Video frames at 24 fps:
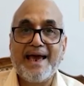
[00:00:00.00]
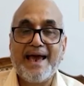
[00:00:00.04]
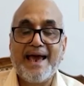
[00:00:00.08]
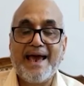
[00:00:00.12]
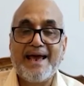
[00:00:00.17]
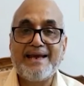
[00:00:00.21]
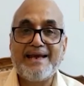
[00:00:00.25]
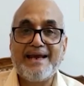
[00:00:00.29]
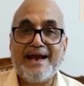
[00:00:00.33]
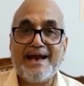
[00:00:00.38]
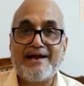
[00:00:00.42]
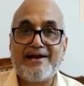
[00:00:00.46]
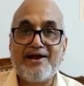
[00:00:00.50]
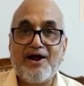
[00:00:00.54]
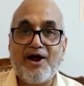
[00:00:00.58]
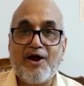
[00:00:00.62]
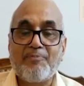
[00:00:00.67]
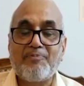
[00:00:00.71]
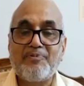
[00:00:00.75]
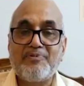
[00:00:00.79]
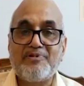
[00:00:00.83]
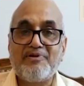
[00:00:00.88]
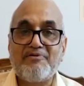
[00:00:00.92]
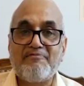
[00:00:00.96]
and
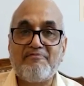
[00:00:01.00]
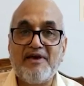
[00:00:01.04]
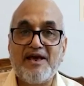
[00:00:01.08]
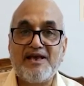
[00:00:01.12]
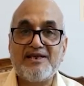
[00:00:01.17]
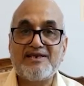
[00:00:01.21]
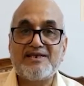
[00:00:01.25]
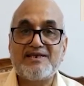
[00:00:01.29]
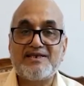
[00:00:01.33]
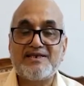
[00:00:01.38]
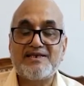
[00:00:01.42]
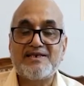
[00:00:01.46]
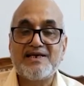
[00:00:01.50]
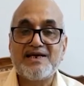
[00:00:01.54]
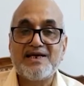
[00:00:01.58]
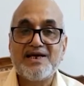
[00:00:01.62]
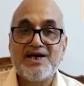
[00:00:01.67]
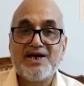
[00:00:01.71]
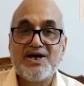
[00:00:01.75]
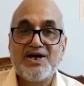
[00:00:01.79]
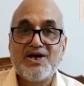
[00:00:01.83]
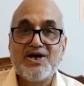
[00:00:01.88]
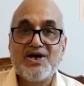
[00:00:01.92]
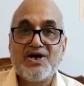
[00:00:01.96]
adopt the ways
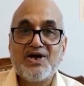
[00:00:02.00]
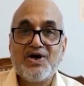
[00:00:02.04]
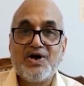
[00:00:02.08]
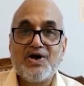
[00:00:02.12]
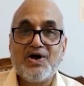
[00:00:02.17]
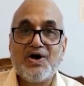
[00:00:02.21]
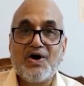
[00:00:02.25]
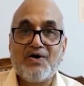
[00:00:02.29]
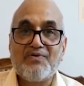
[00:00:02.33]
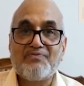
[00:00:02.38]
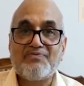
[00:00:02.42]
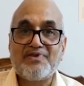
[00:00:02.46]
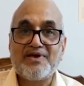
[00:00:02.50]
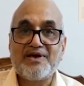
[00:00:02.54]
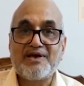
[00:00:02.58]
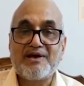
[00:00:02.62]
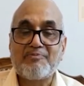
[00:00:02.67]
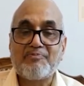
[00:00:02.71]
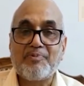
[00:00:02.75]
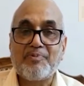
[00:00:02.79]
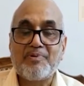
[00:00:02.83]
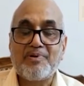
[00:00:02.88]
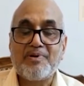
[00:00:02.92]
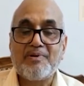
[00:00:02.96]
of
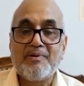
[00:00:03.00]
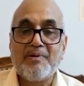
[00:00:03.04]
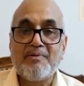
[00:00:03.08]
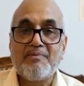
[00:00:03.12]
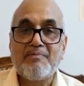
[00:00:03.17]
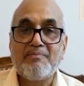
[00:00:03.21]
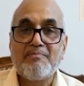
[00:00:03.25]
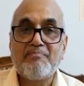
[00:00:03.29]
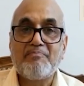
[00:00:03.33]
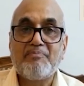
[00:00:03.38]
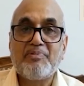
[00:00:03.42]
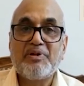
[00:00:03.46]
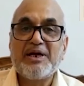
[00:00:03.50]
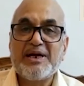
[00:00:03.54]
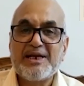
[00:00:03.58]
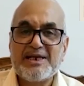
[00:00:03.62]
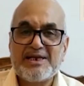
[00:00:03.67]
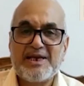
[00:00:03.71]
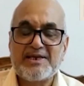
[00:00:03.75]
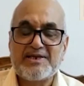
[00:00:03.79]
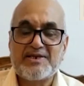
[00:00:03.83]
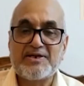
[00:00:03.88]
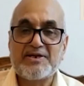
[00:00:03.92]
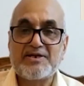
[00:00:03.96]
their
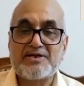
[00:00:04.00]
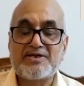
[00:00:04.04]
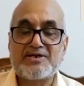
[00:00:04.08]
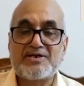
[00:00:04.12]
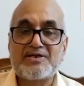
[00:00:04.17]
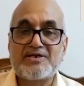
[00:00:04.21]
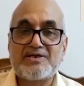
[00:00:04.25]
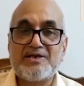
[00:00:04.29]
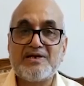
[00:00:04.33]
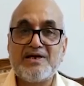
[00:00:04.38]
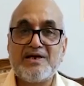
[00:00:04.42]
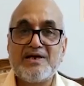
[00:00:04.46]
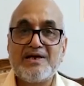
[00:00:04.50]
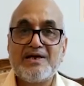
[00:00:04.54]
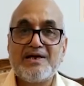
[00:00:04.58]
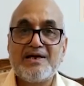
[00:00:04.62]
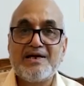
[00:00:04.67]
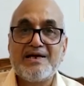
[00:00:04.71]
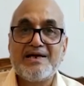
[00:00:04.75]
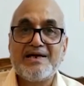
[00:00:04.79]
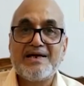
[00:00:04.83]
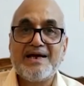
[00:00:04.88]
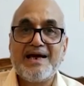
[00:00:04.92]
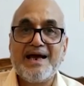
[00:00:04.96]
predecessors,
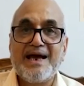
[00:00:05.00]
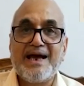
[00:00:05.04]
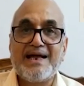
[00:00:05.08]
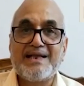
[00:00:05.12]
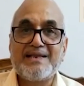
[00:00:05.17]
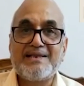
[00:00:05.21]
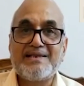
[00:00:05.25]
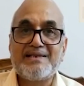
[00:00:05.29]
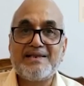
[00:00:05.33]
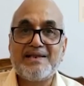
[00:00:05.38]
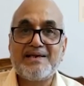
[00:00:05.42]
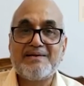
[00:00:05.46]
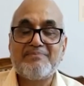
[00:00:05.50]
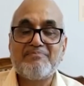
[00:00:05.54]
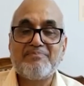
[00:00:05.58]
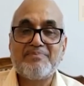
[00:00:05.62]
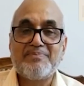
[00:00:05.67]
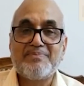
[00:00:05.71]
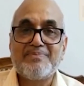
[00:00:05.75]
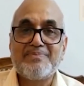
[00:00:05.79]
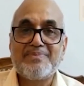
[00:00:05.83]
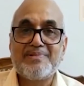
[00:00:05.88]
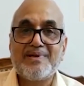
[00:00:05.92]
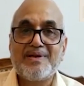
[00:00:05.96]
and
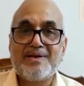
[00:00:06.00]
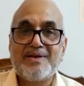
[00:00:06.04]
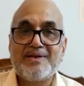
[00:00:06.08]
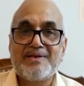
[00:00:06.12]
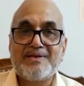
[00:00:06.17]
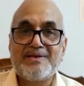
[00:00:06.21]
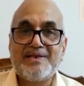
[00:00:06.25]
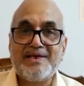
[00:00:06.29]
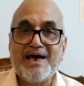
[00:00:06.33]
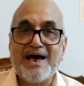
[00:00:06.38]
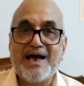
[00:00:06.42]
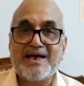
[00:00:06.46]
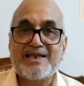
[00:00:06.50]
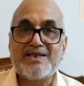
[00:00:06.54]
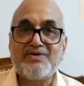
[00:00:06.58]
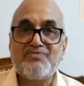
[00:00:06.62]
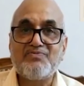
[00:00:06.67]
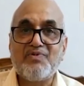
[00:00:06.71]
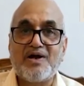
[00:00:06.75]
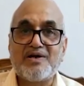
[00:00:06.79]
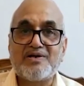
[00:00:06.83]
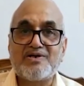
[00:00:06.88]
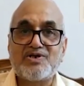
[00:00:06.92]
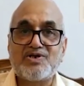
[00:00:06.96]
they are the
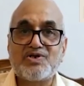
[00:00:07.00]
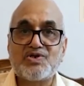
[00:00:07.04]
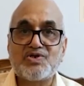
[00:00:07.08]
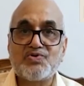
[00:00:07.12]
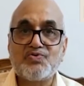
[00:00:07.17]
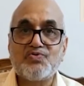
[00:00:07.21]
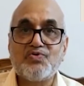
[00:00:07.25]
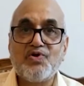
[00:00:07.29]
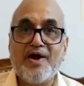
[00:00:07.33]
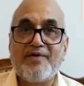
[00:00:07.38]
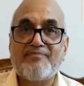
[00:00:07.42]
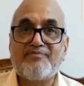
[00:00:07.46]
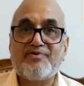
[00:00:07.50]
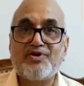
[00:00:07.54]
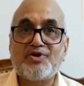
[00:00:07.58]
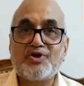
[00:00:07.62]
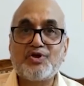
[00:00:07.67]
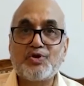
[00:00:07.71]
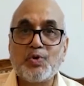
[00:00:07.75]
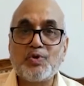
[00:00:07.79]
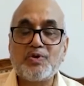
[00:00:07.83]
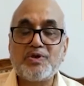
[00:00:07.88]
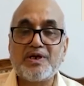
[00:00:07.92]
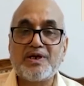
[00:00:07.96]
ones who have to
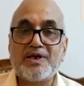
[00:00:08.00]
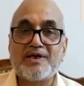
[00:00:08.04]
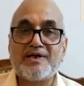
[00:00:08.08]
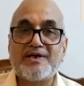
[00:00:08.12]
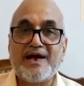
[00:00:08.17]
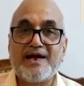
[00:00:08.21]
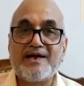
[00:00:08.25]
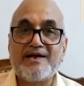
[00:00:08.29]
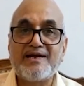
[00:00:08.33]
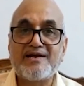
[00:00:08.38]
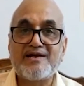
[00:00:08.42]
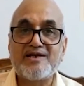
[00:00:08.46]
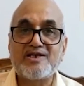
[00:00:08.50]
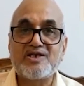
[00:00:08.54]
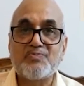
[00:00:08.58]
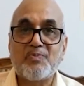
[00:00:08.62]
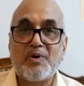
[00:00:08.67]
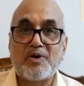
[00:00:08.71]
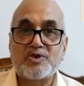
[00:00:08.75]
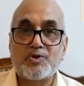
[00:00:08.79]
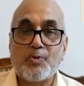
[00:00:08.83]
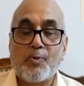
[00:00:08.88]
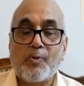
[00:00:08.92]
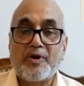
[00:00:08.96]
shoulder greater
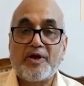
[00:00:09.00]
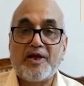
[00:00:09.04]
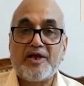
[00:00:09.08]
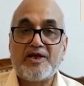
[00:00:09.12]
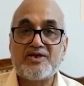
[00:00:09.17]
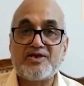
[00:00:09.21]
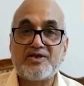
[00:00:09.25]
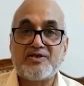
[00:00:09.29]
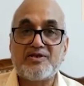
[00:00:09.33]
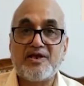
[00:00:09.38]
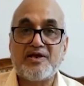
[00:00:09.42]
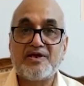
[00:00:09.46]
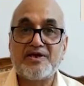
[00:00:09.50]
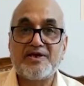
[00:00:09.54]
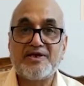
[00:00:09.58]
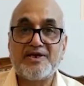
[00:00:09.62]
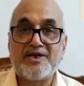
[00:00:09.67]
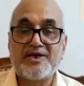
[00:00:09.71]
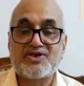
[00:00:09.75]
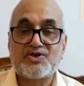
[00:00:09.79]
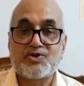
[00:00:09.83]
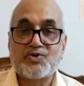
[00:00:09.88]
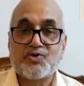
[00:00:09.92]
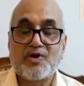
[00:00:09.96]
responsibilities in the
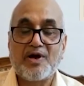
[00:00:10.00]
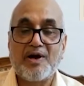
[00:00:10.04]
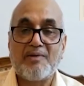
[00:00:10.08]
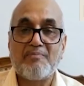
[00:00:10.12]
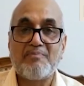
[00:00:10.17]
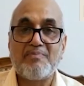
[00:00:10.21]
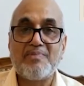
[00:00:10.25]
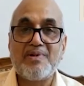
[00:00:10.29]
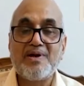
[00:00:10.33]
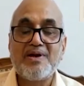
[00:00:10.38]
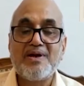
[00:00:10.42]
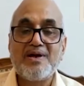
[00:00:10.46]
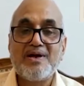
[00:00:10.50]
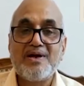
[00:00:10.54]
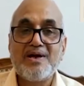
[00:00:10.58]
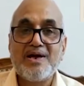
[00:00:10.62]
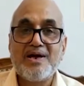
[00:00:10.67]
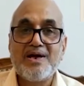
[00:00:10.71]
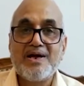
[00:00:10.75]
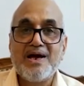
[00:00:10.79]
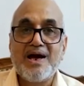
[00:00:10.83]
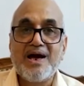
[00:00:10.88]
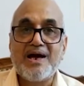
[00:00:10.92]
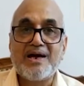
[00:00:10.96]
years to come.
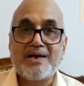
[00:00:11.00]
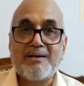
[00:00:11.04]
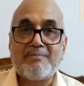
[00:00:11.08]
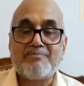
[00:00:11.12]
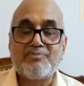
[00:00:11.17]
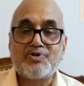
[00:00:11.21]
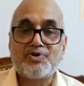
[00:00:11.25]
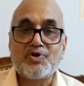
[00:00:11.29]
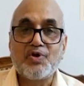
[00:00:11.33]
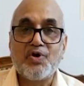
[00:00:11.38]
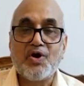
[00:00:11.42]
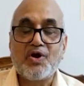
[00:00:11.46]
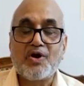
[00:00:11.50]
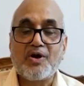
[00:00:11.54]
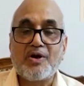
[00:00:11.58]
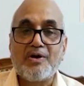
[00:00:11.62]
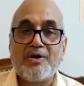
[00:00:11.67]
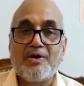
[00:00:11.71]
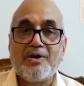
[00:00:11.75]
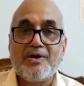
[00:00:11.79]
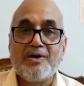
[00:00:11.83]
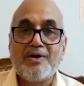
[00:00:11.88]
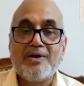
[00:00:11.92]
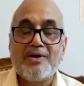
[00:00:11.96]
And I'm
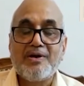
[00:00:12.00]
sure